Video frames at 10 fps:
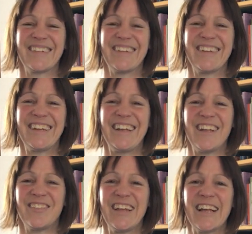Good,
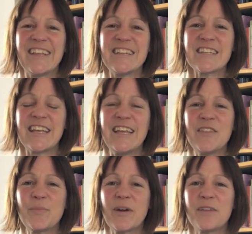lovely. And then just keep
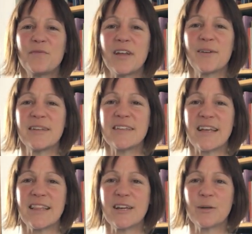the breath flowing.
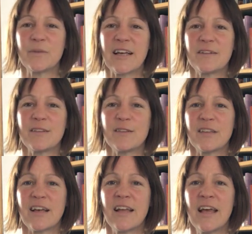Take the arms out to the
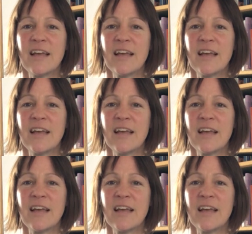side.